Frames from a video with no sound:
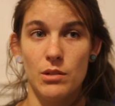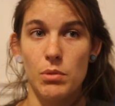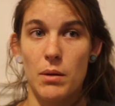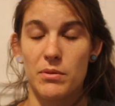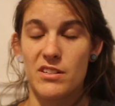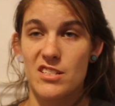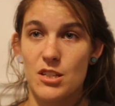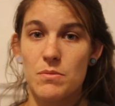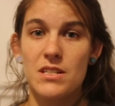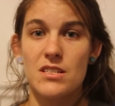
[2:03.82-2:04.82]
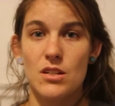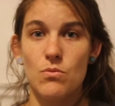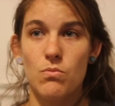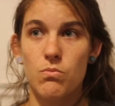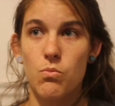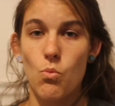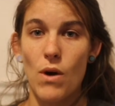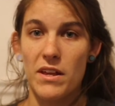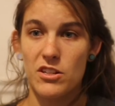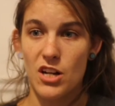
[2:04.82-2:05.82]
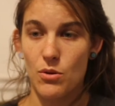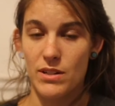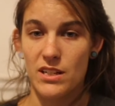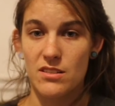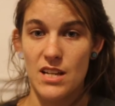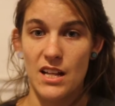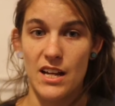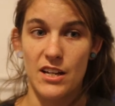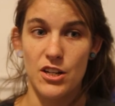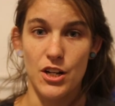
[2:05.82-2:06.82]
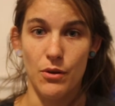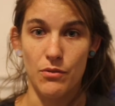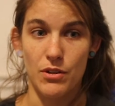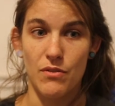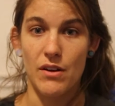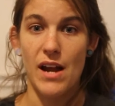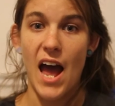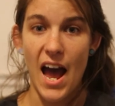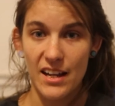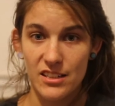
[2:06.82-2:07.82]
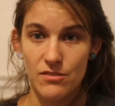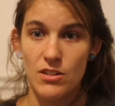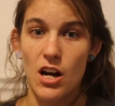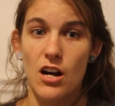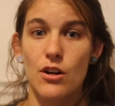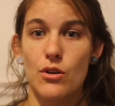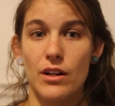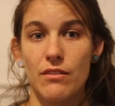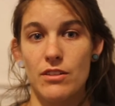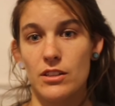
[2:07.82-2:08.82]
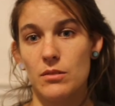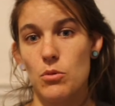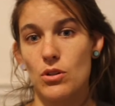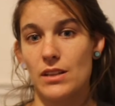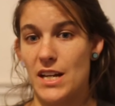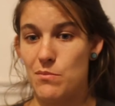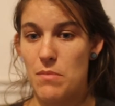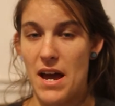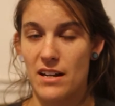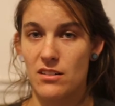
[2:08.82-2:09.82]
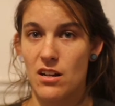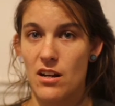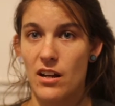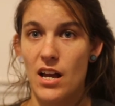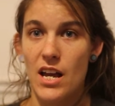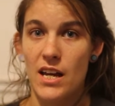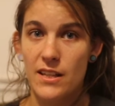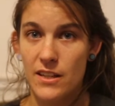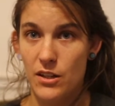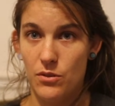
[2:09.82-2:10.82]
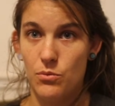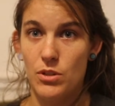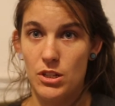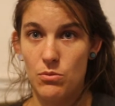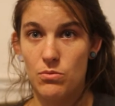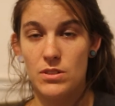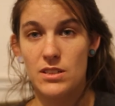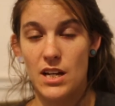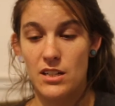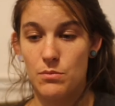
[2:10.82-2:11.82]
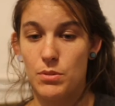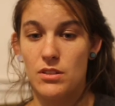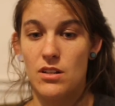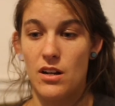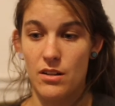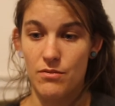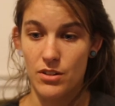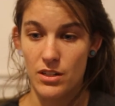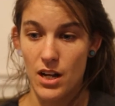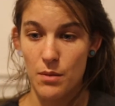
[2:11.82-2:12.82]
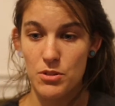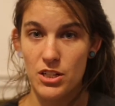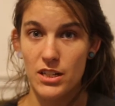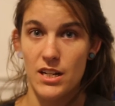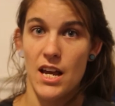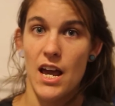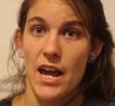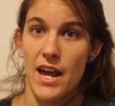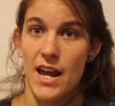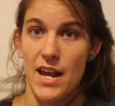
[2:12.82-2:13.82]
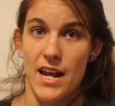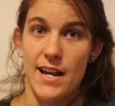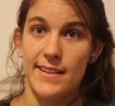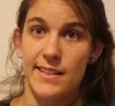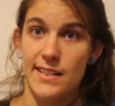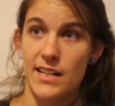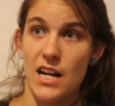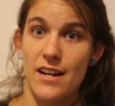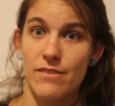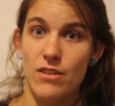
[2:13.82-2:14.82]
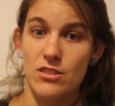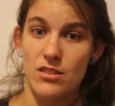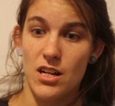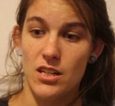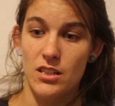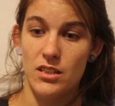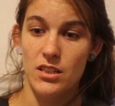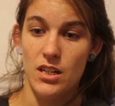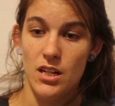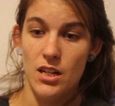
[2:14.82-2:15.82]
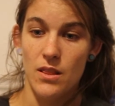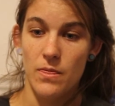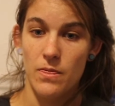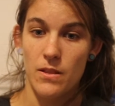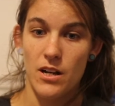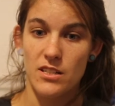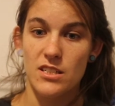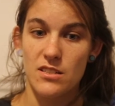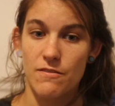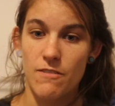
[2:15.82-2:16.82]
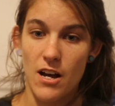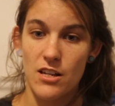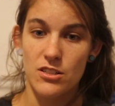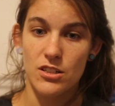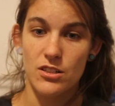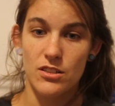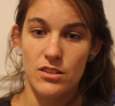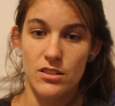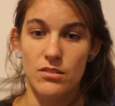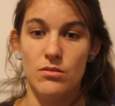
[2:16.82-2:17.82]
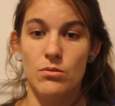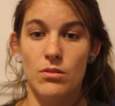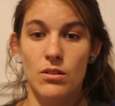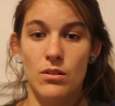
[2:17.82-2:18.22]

proper assessment to see where the dog would excel at, if they're a very active dog or if they're a more laid back dog, then we decide to put the dog up for adoption. And then it kind of falls on us as a foster to